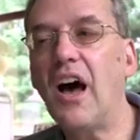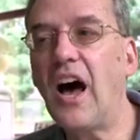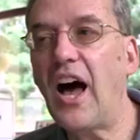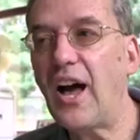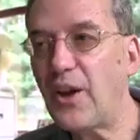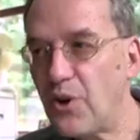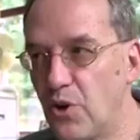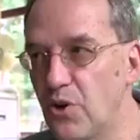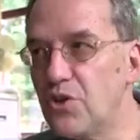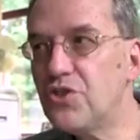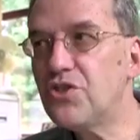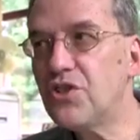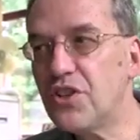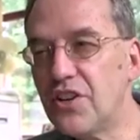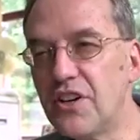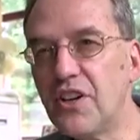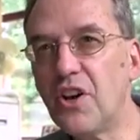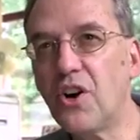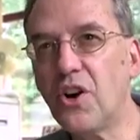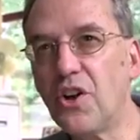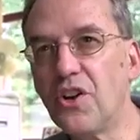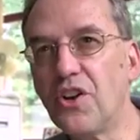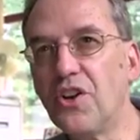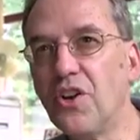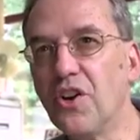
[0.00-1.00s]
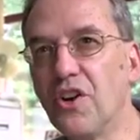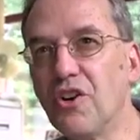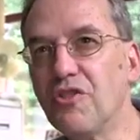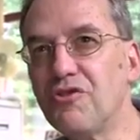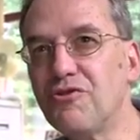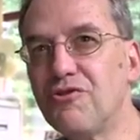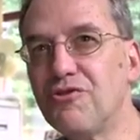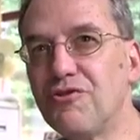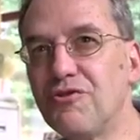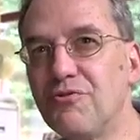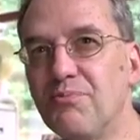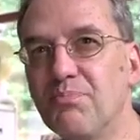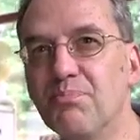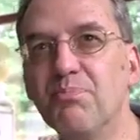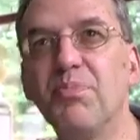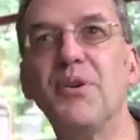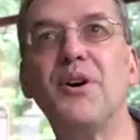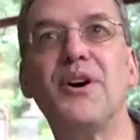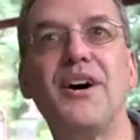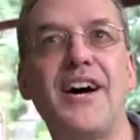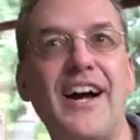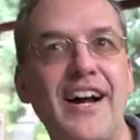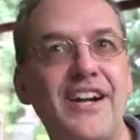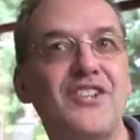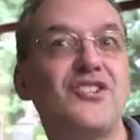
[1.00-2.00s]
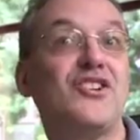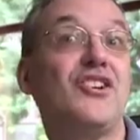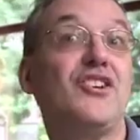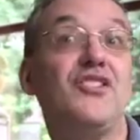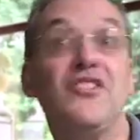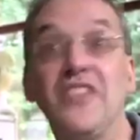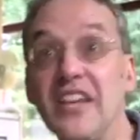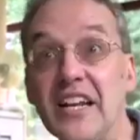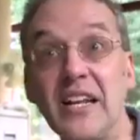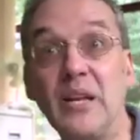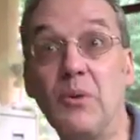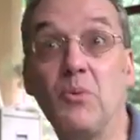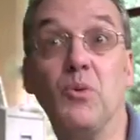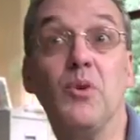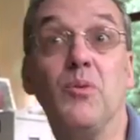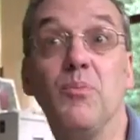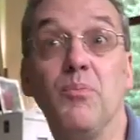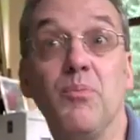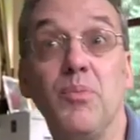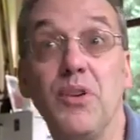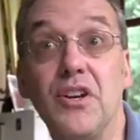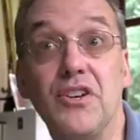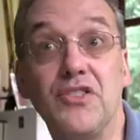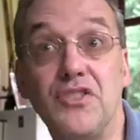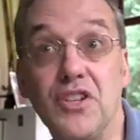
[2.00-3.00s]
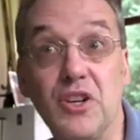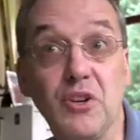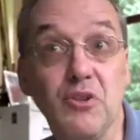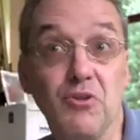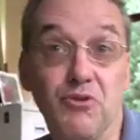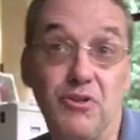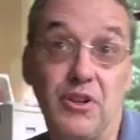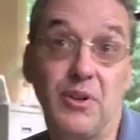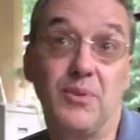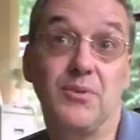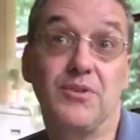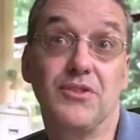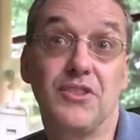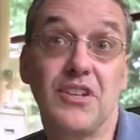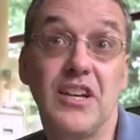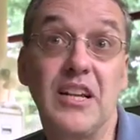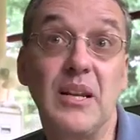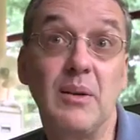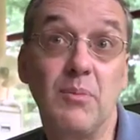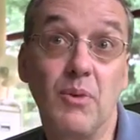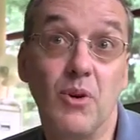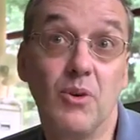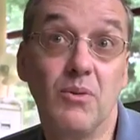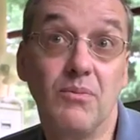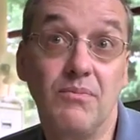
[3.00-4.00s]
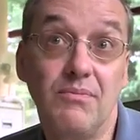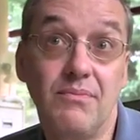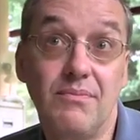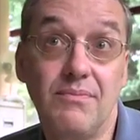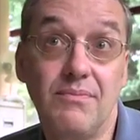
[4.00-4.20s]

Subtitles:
I could turn it on and off, but actually then it wouldn't be a single frequency anymore.